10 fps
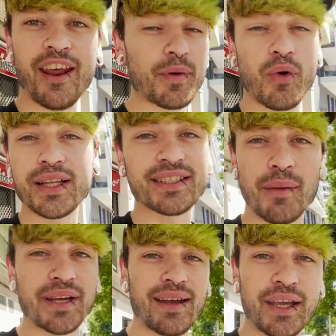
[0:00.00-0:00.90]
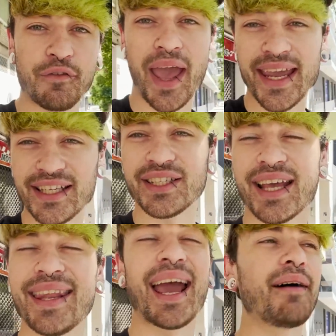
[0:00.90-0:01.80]
And I've been wanting to come down here for ages
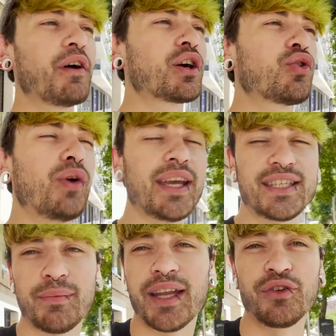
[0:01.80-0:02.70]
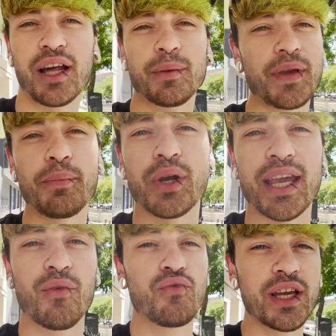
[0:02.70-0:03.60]
and they have a crazy menu. Like the people
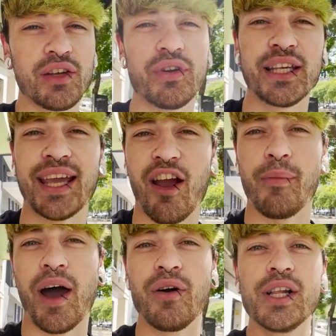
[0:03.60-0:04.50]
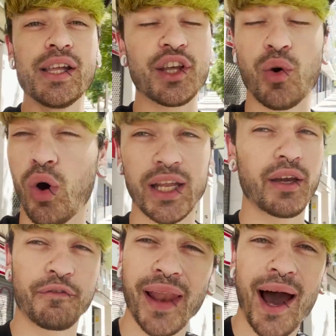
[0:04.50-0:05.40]
here really, really care about the quality
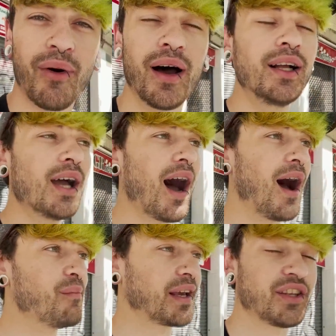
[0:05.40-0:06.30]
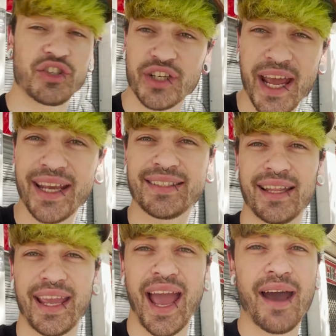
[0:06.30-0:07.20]
of flower, um, like the genetics
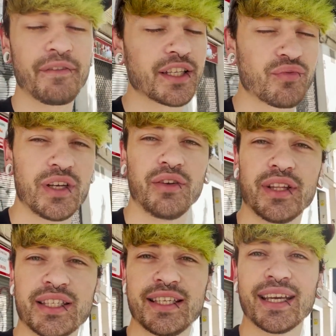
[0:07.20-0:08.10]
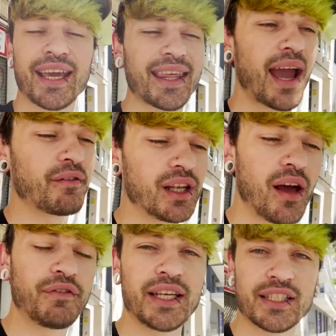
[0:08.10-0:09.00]
that they have. It's really, really sick. They have a
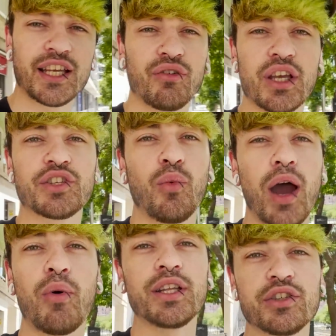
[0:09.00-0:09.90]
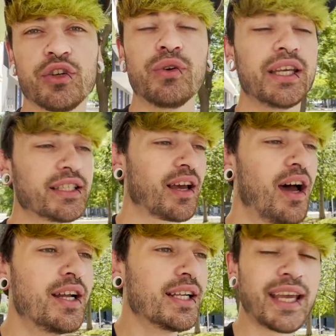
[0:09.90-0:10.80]
lovely interior. So what I wanted to do is,
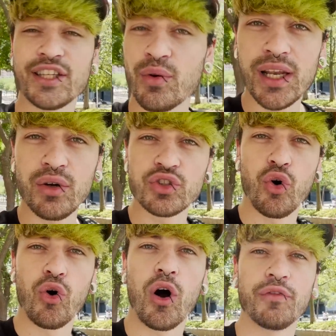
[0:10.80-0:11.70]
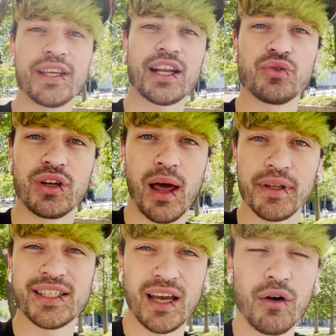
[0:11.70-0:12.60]
uh, yeah, do a little tour of the actual club
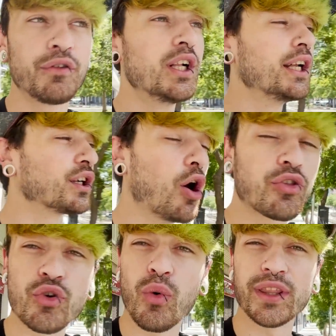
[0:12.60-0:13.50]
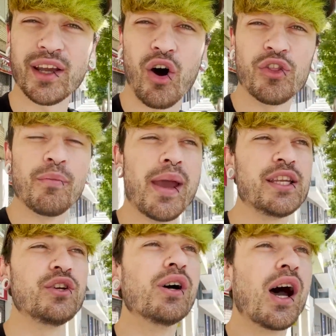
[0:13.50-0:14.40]
itself, go through what they got on the
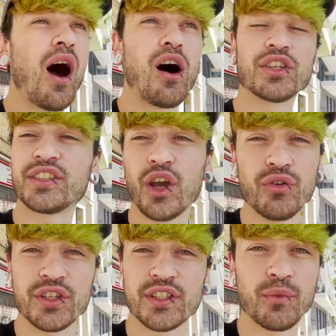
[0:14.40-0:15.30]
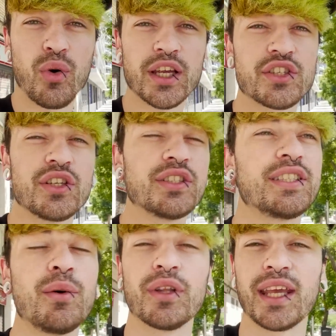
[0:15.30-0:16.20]
menu, ask the owners some questions,
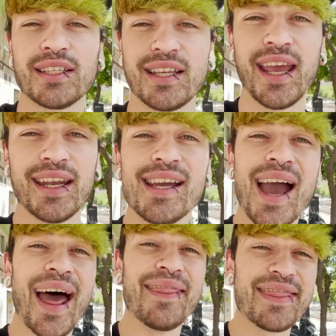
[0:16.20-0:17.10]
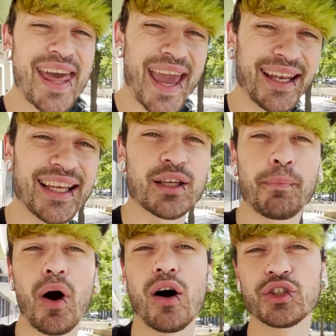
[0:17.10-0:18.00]
see what they're saying. And then there's a
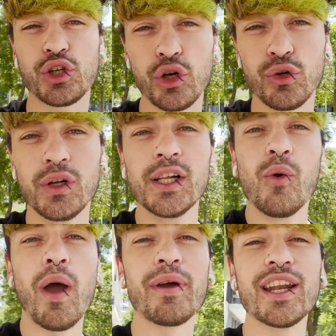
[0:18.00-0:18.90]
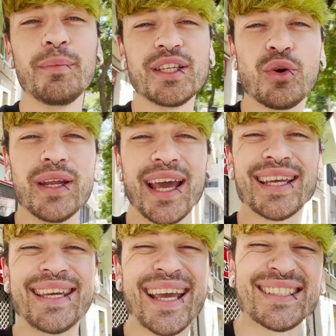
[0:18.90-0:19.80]
part two where we're gonna be doing a
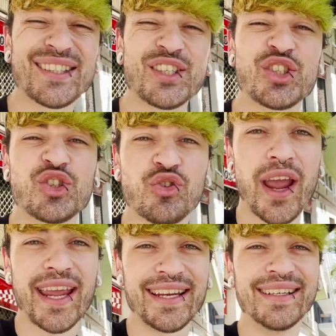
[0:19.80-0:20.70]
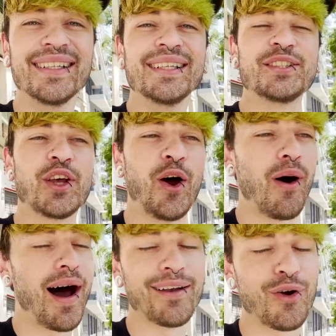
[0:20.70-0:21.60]
guest the strain. So
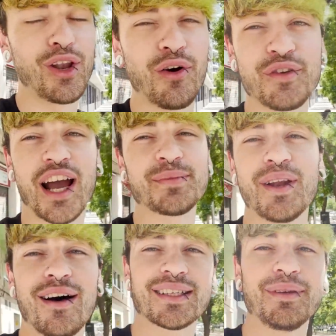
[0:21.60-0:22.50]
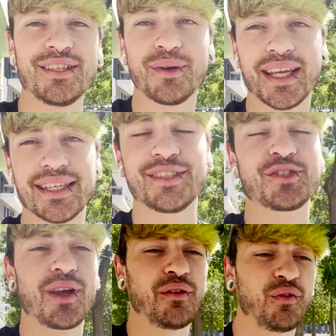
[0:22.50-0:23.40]
uh, I know a lot of you guys have been asking me to do a guest the
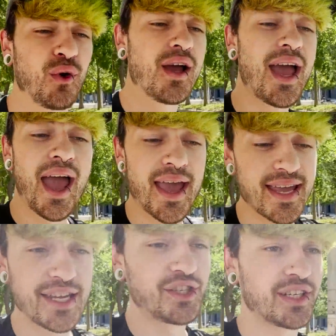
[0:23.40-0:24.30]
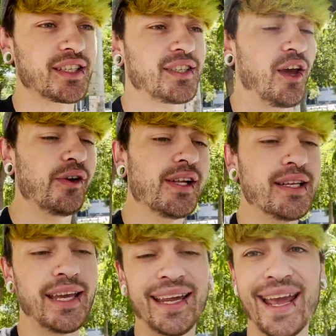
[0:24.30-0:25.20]
strain for ages. So
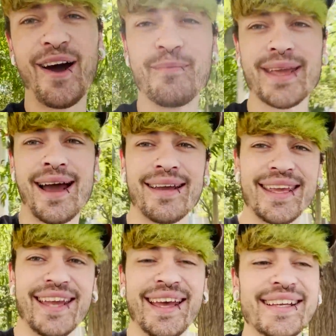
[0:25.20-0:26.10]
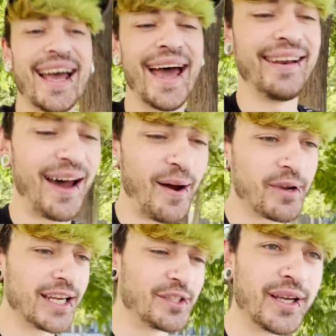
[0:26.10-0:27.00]
they're gonna help me out here and uh,
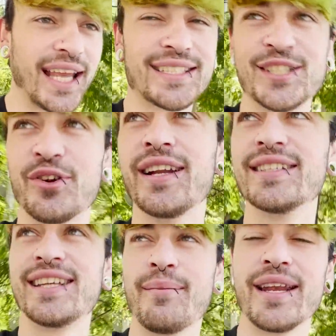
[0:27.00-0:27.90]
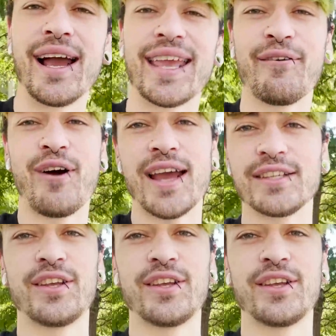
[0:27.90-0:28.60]
we're gonna do a guest the strain and see how many I get right.